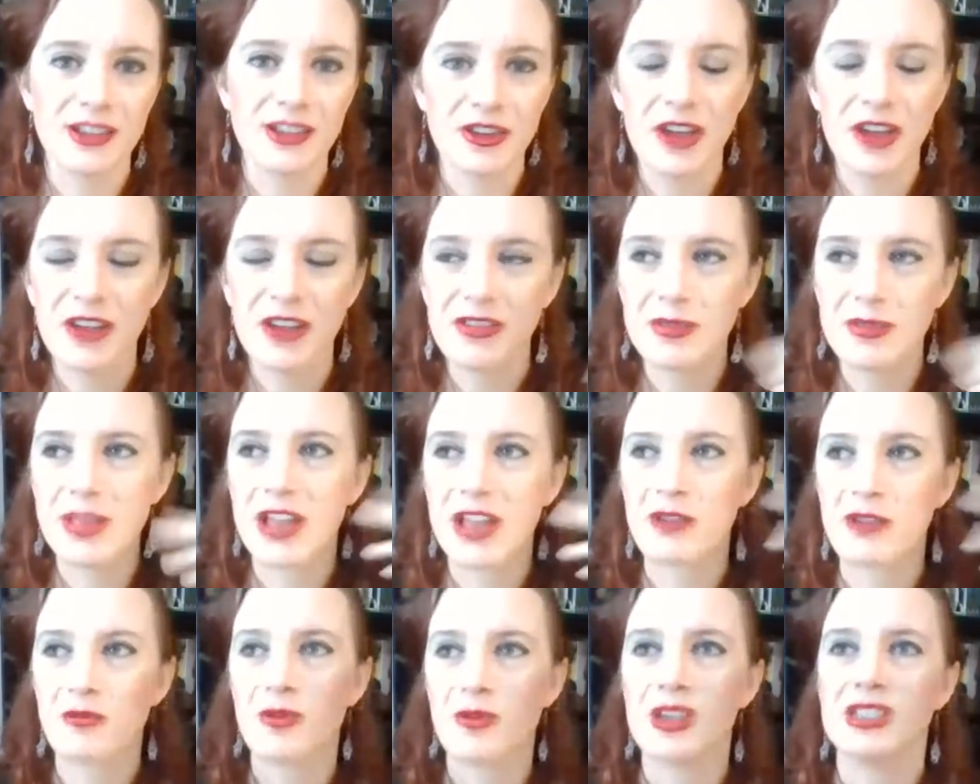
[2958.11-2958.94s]
You have them
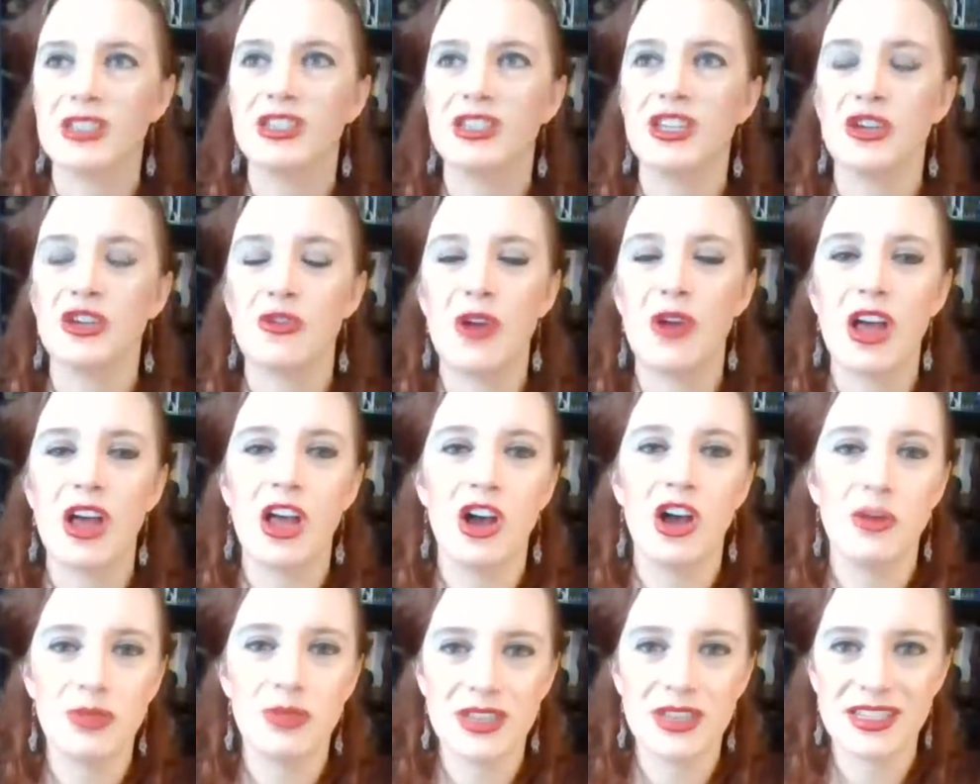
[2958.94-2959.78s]
like rescue a
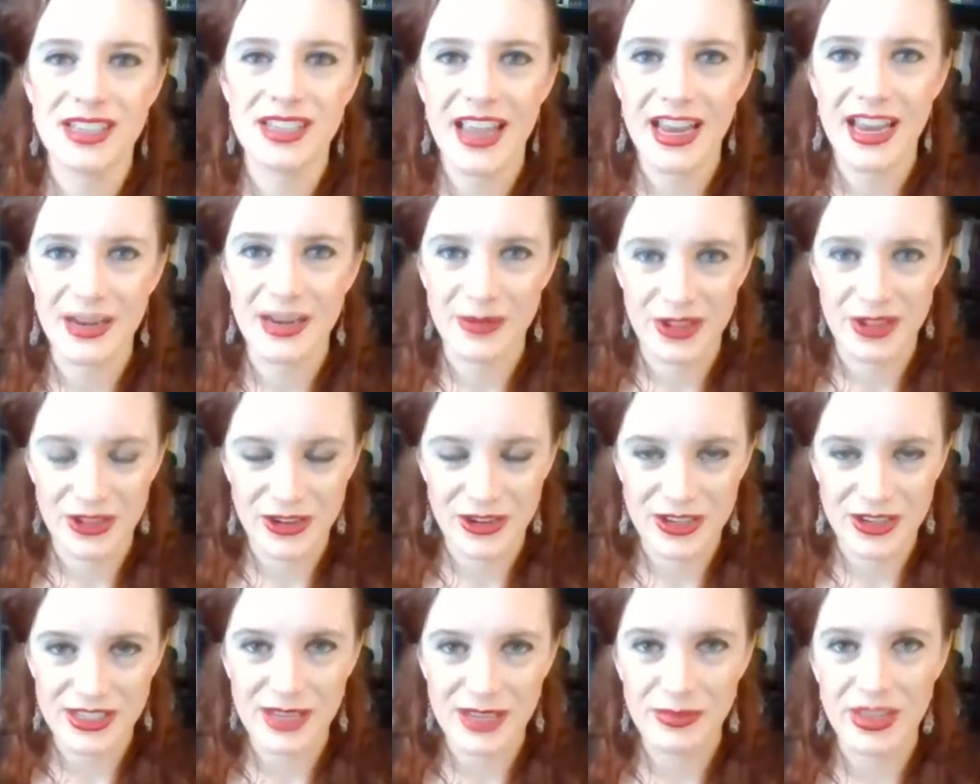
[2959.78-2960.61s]
helpless animal
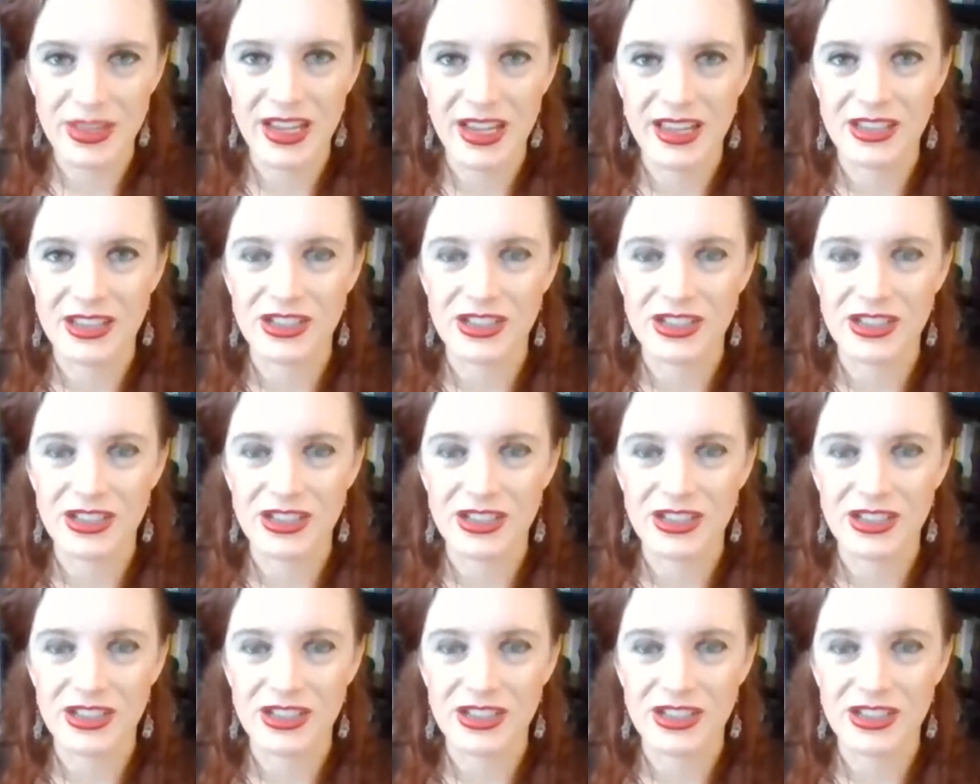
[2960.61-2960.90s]
or something.